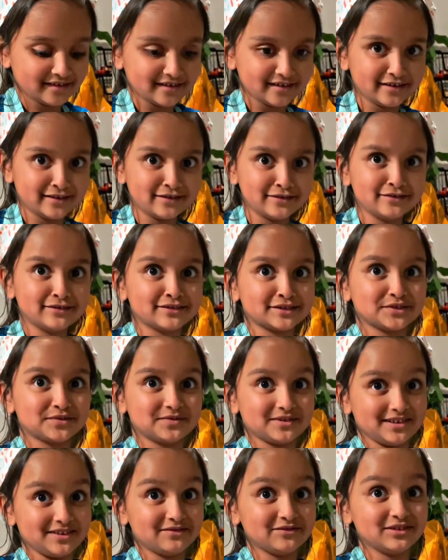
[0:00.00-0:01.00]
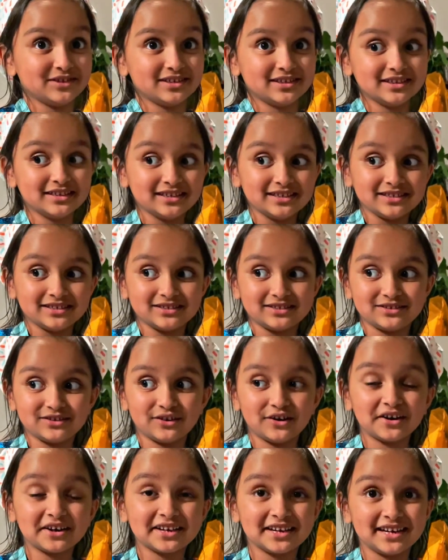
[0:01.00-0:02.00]
It looks very
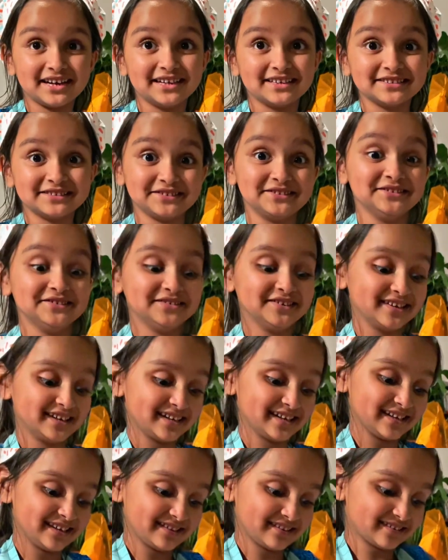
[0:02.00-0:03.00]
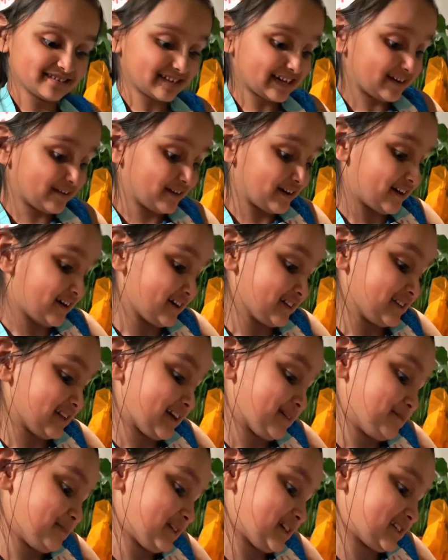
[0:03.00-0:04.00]
soggy and gooey. Look how hard
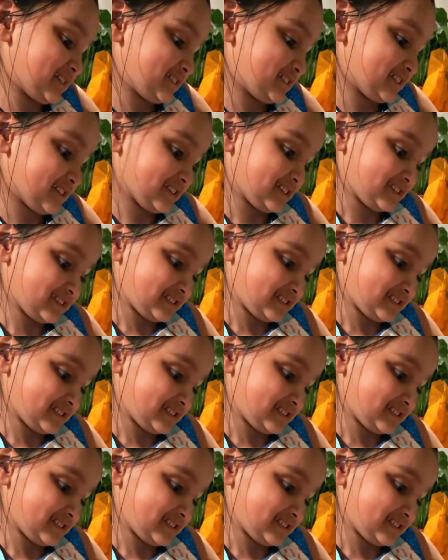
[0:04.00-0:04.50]
I mix it.